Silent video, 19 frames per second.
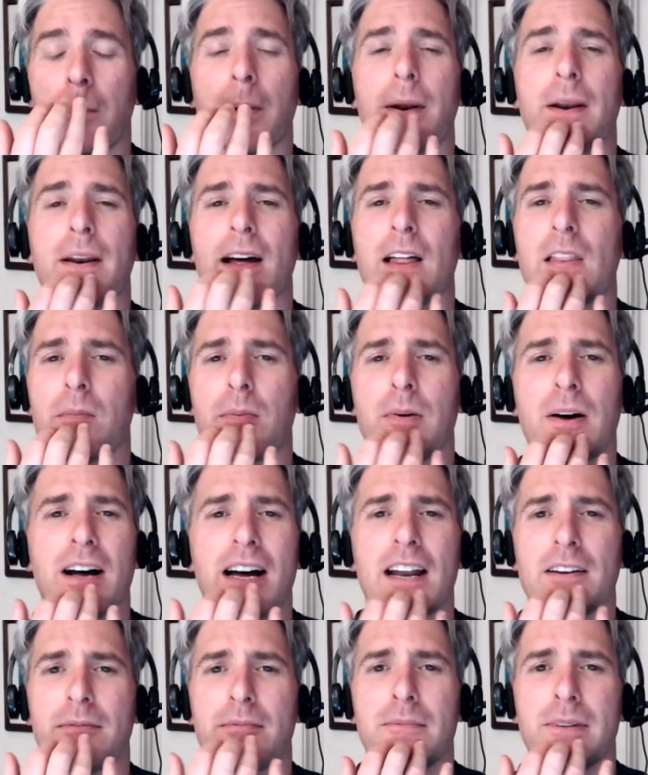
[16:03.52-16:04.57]
but another
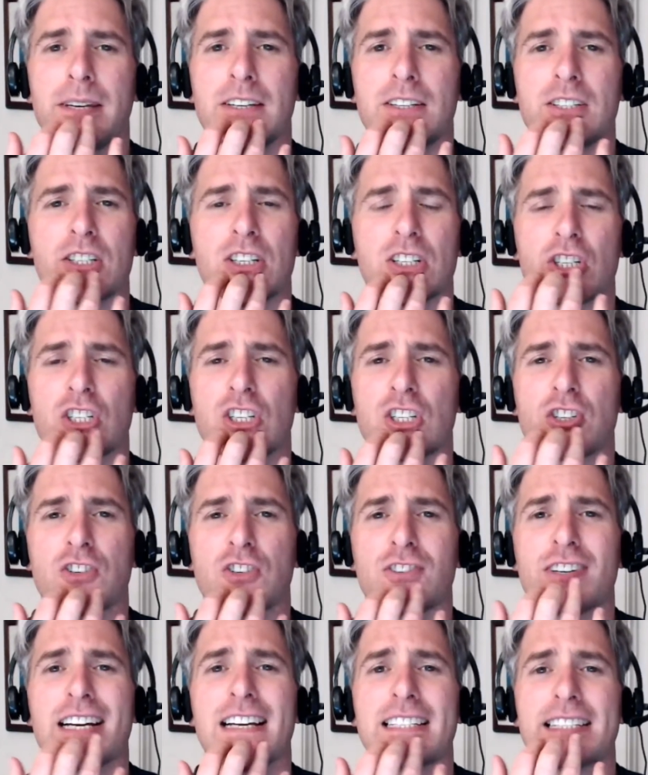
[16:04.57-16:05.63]
part of me is just
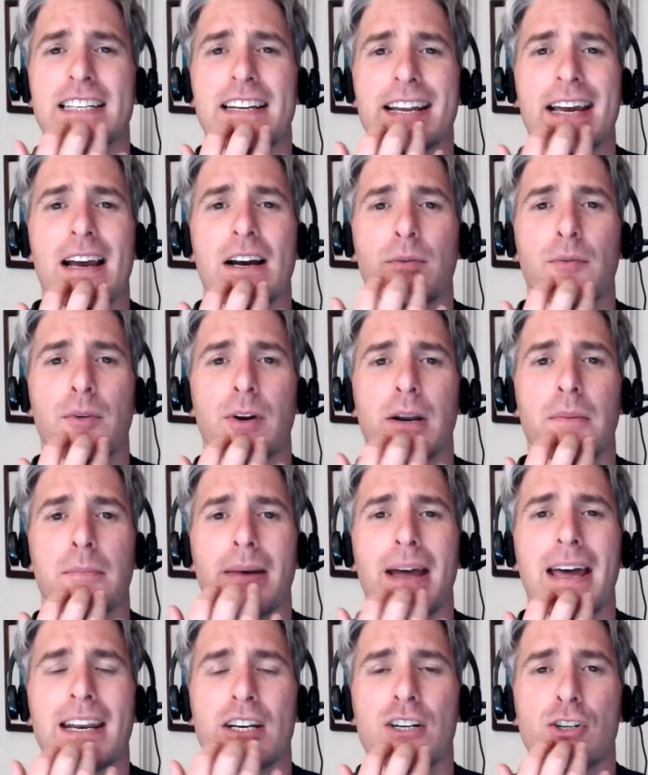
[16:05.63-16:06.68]
stressed at how I'm going to
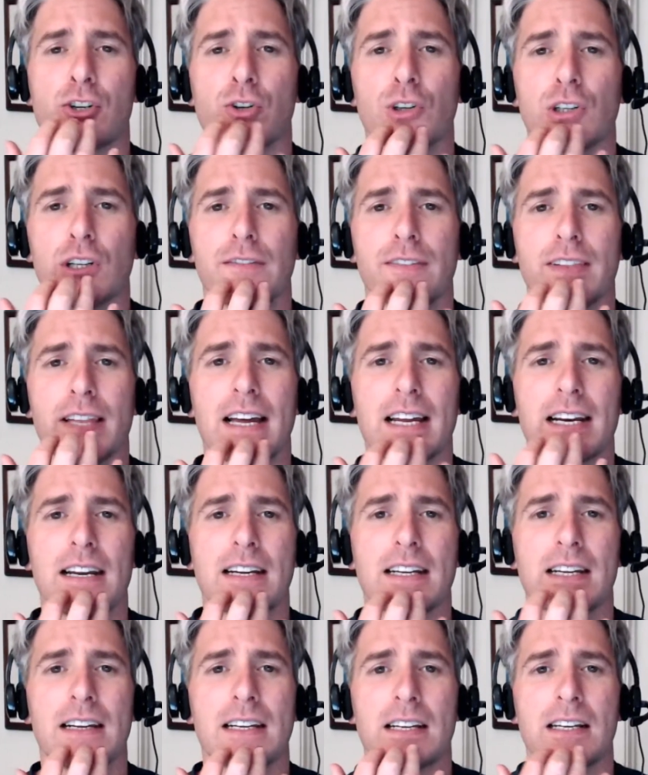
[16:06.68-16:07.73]
manage all of that
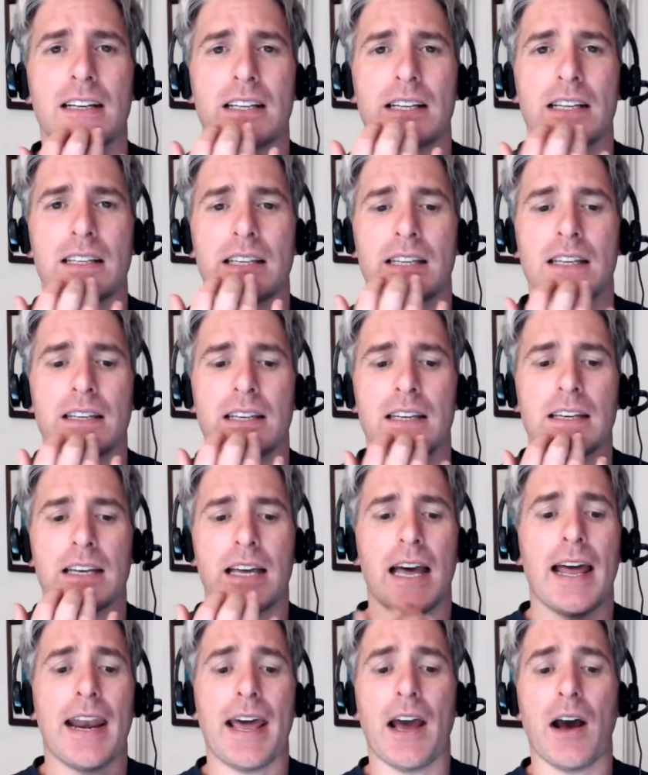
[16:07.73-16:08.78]

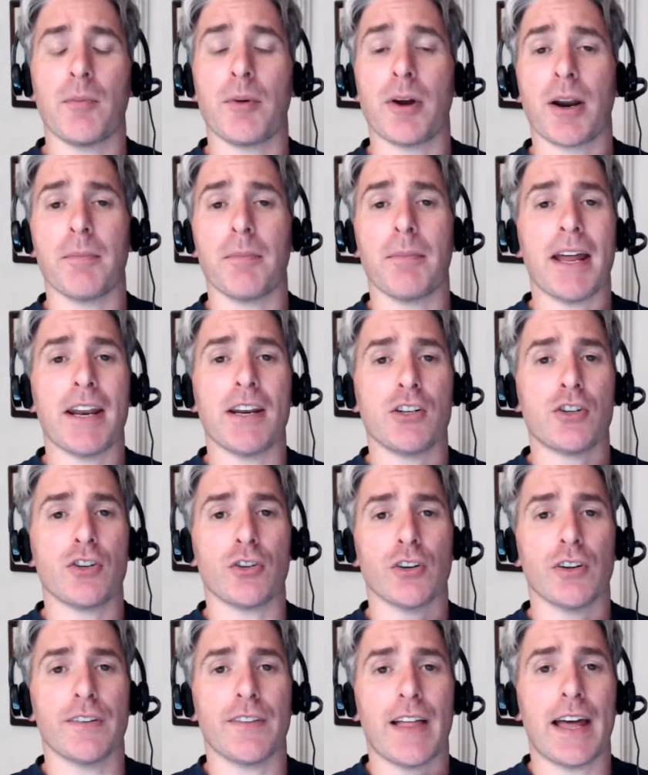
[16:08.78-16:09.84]
and how I'm going to manage
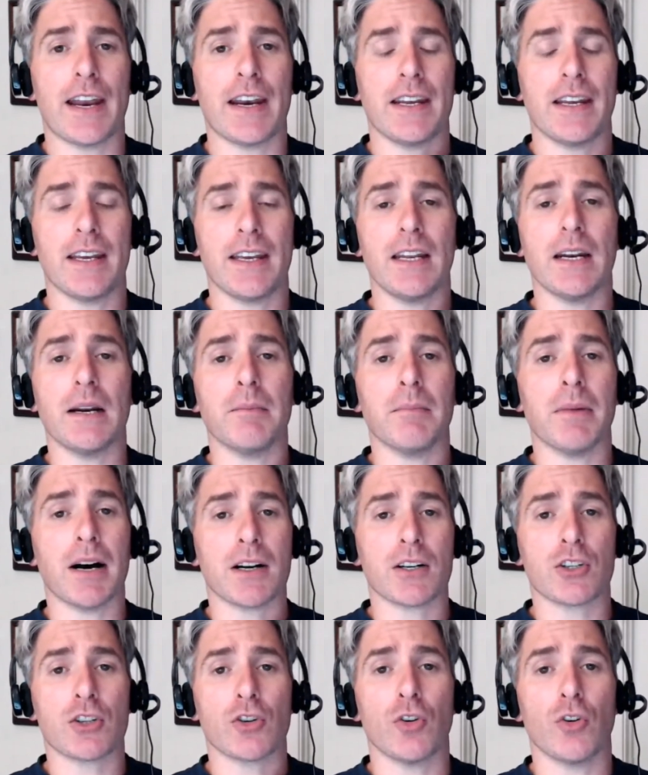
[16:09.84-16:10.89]
all of that in
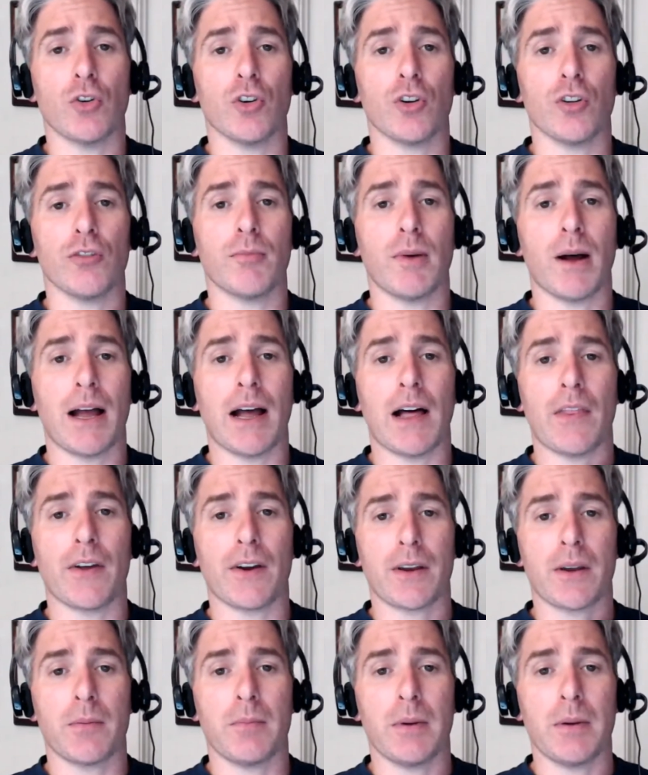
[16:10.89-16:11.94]
amongst all of my other
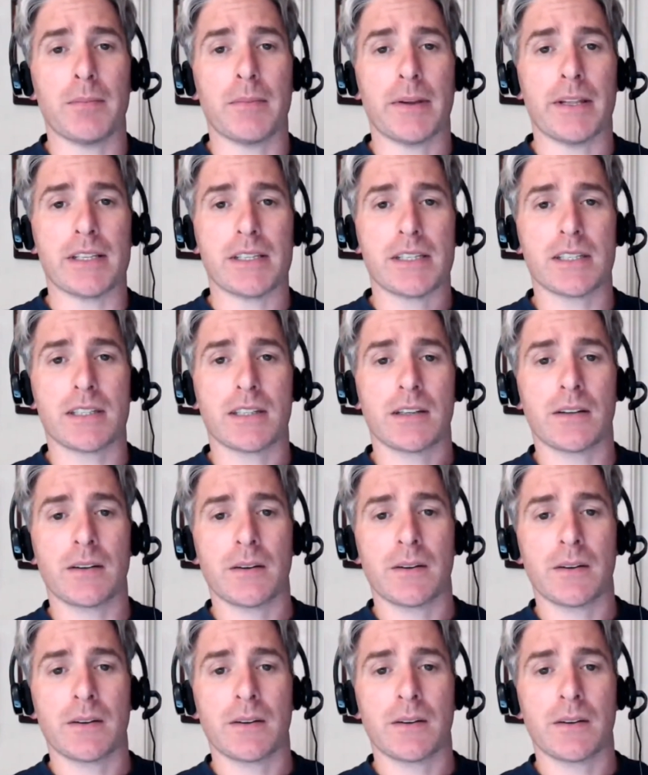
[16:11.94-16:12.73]
commitments.